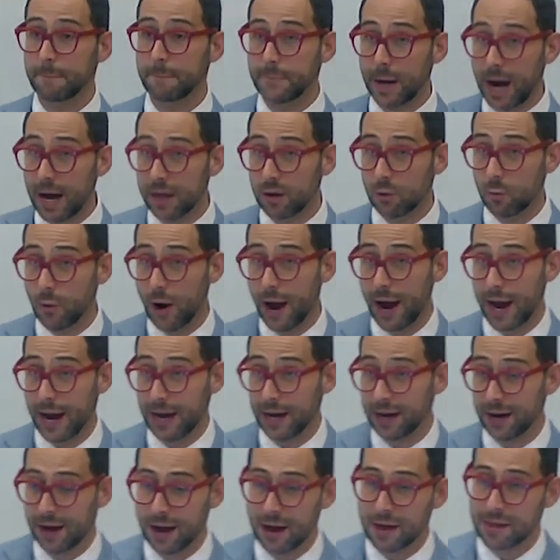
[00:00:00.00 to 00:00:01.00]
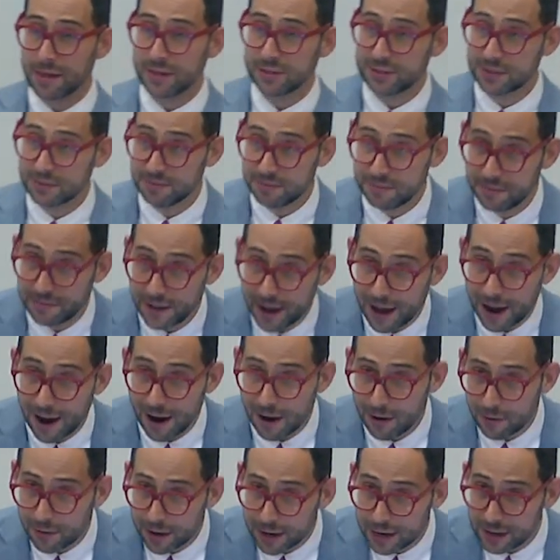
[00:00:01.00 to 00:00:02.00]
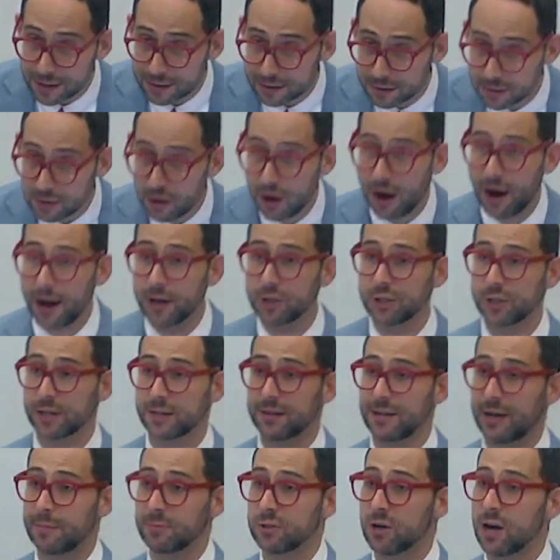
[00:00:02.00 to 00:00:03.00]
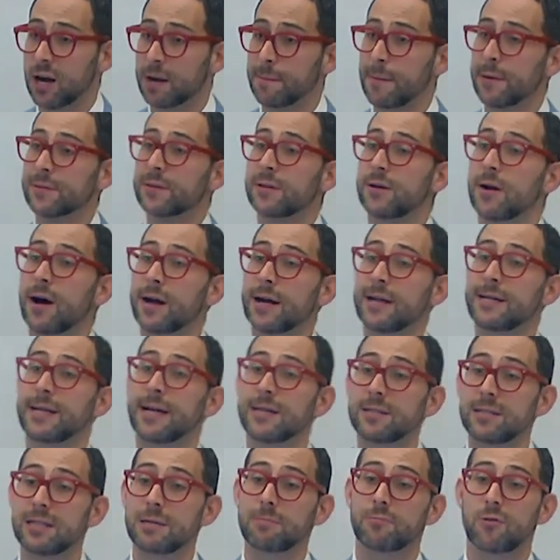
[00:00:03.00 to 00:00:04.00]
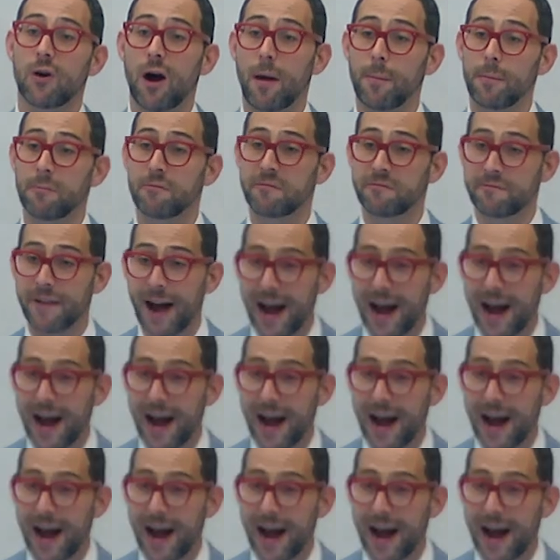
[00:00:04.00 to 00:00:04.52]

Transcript: By the way, this very logic that I'm talking about with the non-identity problem,